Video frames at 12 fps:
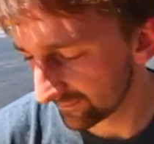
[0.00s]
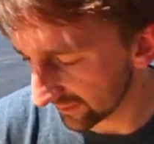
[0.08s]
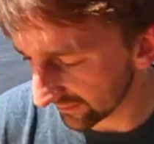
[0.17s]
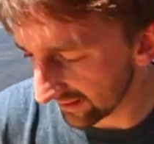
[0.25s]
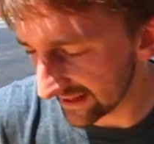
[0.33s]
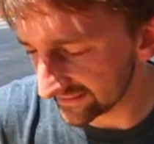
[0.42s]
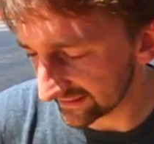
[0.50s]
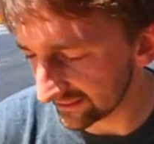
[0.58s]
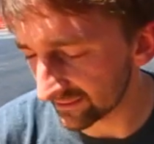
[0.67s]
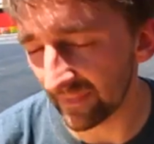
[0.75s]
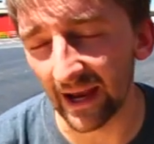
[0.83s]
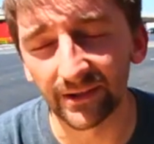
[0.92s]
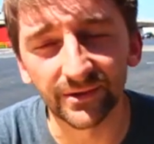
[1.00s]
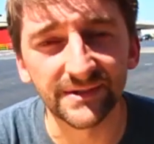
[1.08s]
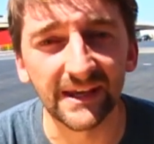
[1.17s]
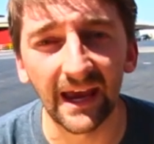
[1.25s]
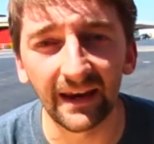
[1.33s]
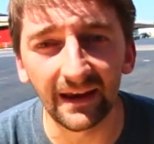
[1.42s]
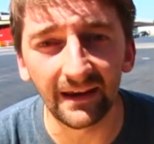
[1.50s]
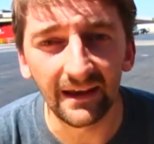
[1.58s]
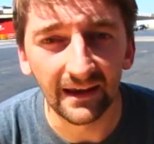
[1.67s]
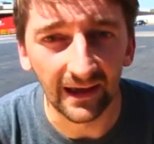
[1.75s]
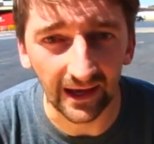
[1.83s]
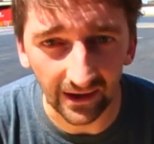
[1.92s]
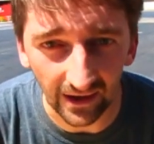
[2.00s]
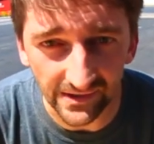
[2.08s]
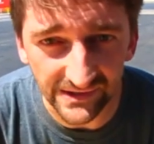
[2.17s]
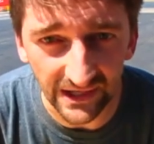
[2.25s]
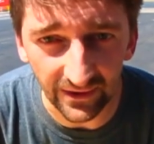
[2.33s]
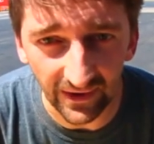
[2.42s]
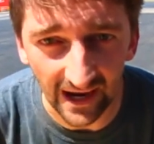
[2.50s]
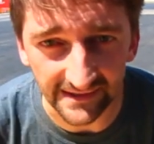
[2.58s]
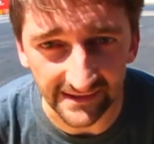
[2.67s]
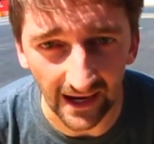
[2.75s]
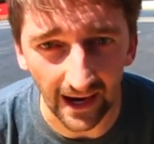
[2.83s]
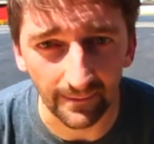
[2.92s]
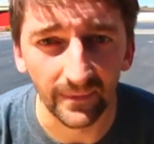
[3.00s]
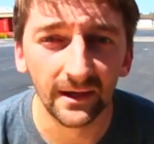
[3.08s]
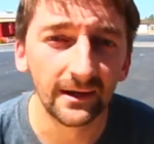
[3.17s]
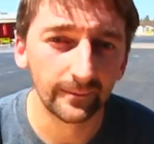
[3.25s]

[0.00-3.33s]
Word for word: Progress in your manual skating, and I'll see you next time.